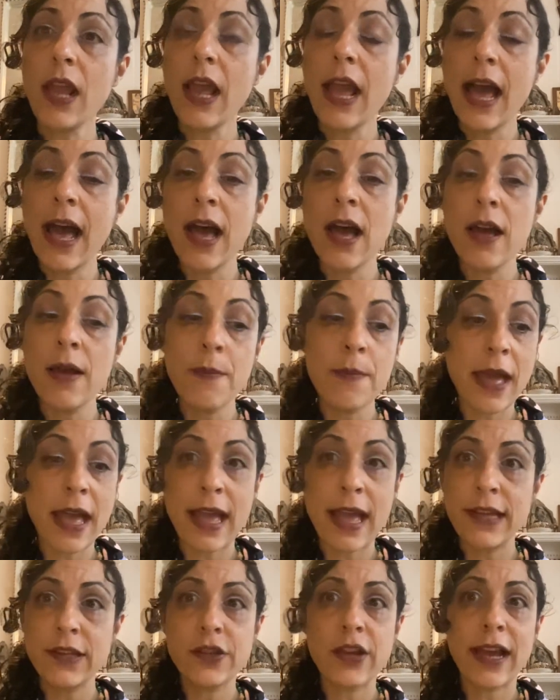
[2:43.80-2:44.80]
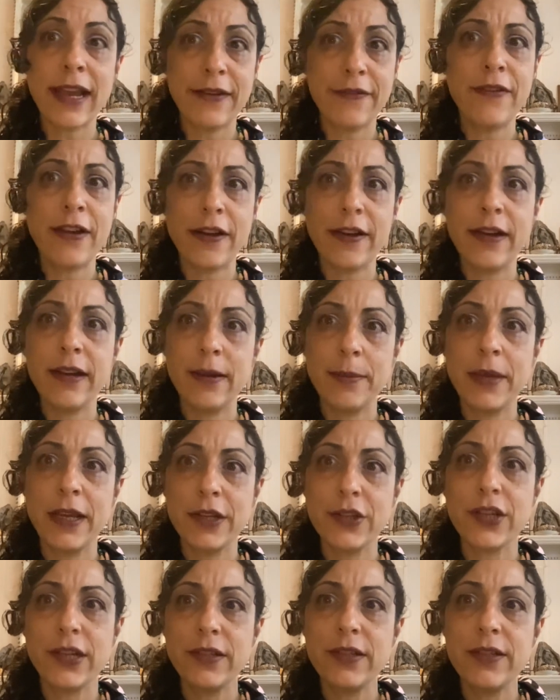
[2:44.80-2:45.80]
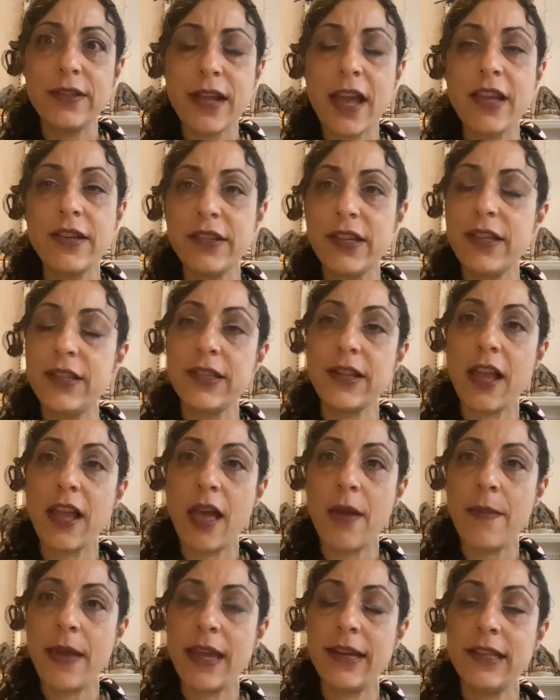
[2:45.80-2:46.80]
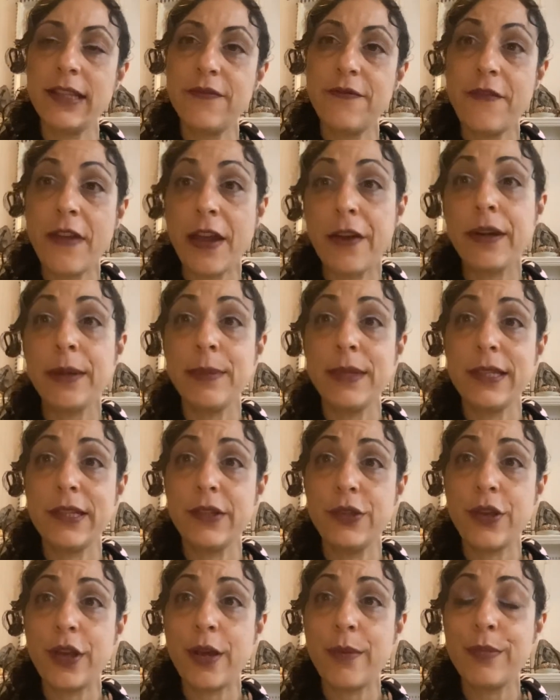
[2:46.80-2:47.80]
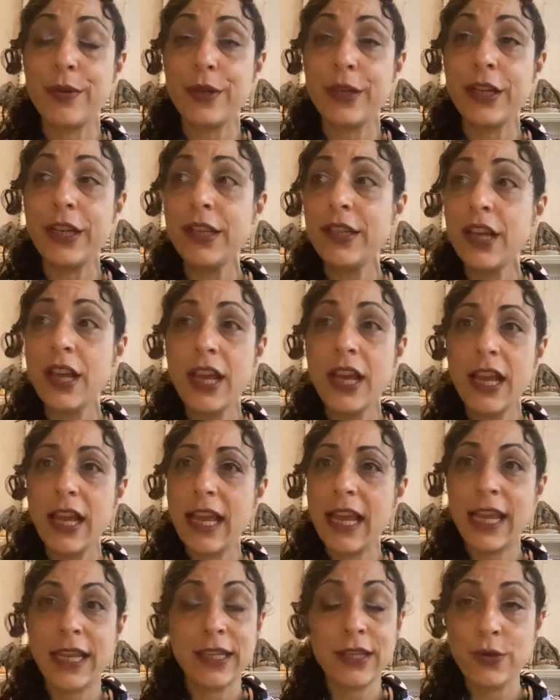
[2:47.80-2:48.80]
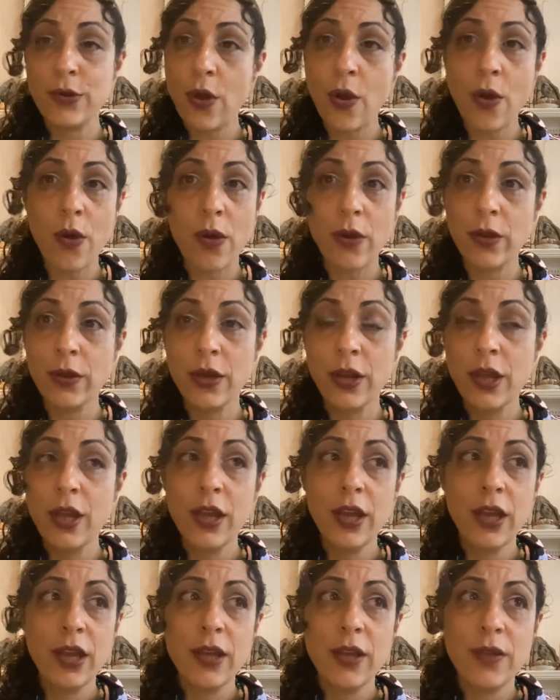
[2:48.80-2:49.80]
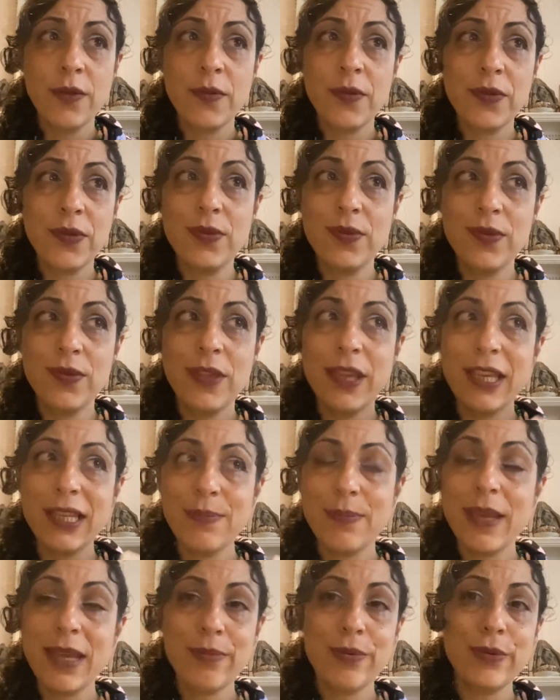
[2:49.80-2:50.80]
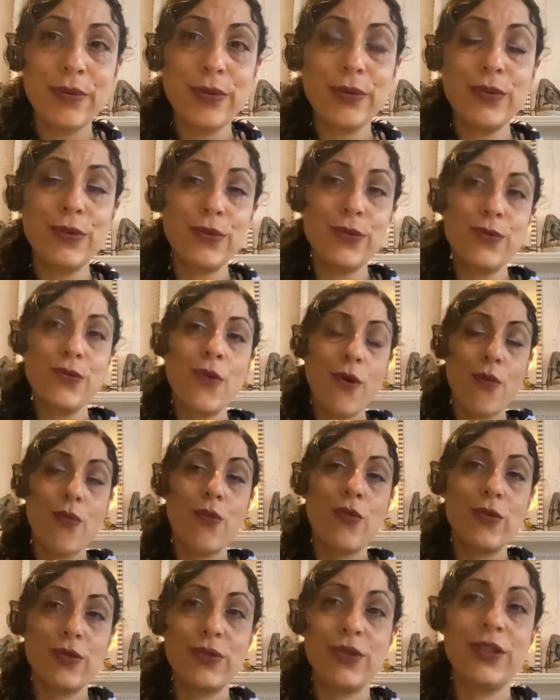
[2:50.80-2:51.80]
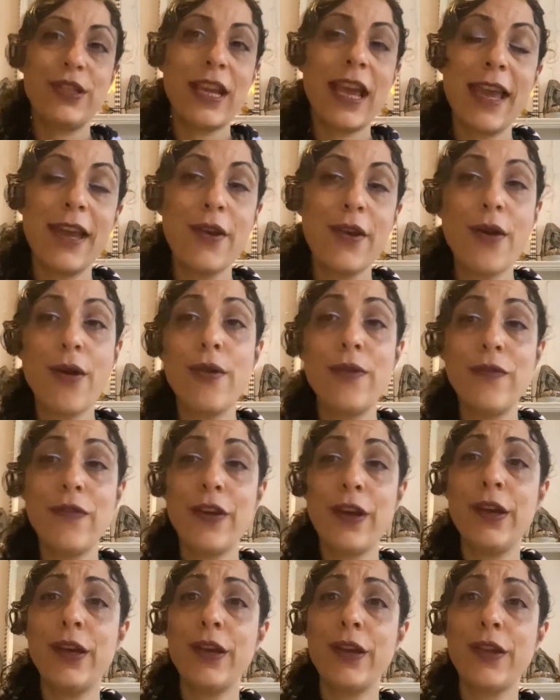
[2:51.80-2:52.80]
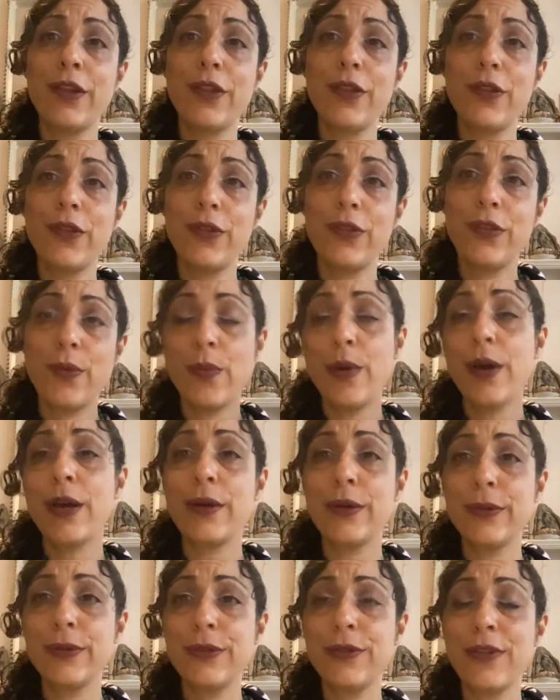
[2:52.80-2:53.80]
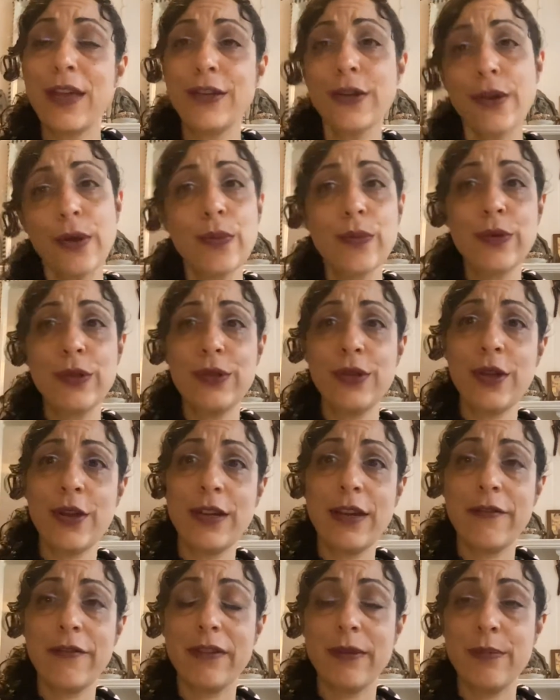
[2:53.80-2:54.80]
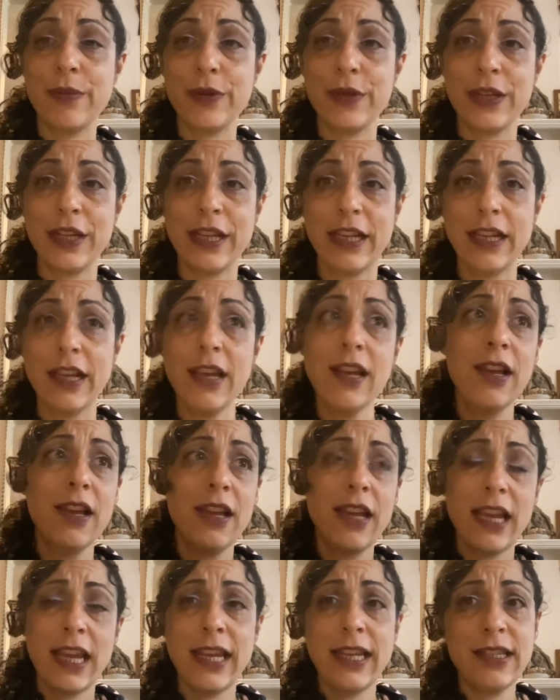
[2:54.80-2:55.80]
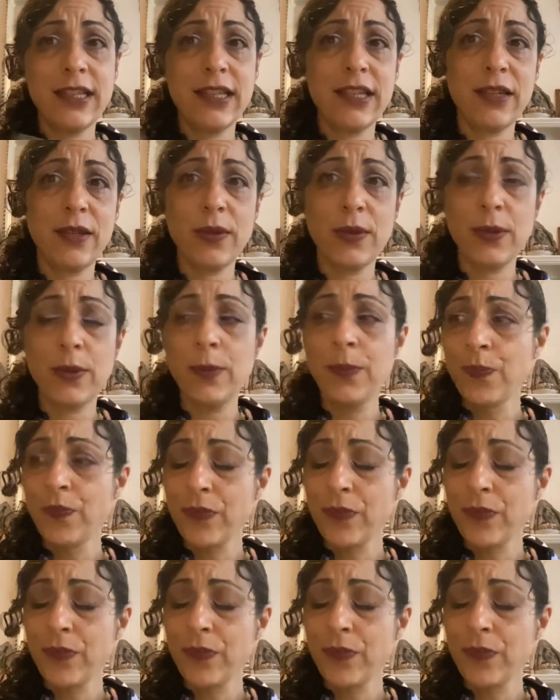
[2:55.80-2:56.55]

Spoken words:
And I very much understand Islam, and it's very misinterpreted. It's not. These people do not want to take over the world. They don't want to turn everybody into